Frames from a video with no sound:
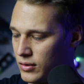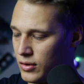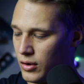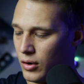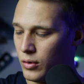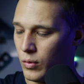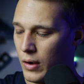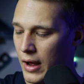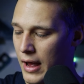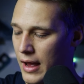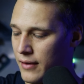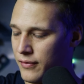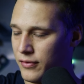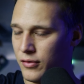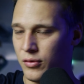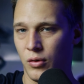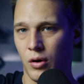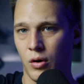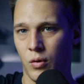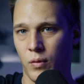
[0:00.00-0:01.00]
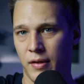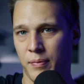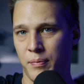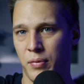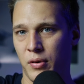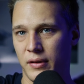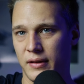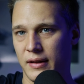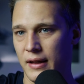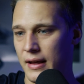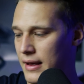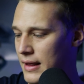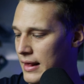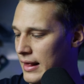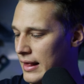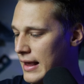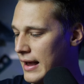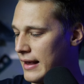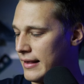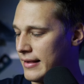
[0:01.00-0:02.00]
you don't have to always put the
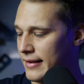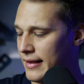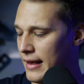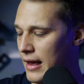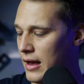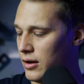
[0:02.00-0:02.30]
laces